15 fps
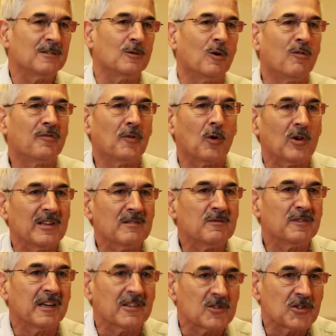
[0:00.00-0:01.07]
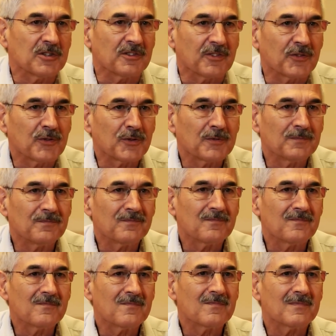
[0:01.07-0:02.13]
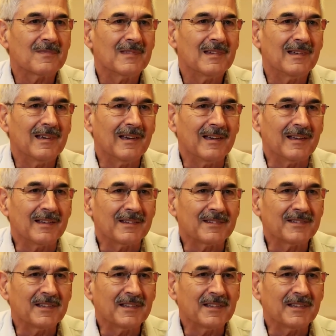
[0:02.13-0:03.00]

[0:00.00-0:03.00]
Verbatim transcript: of all inventions. And